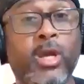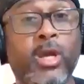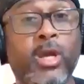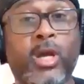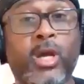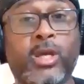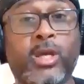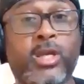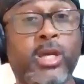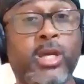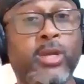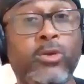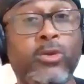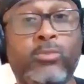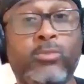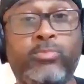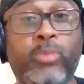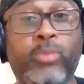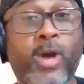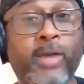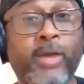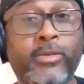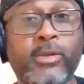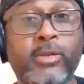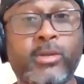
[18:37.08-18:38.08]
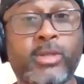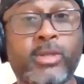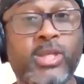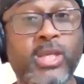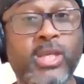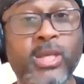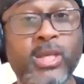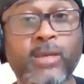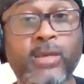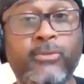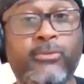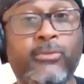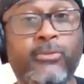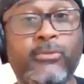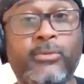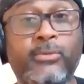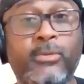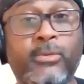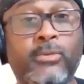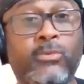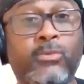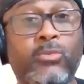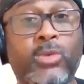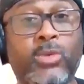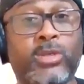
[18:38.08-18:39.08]
Kendall brother Keith
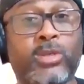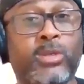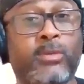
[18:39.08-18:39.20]
was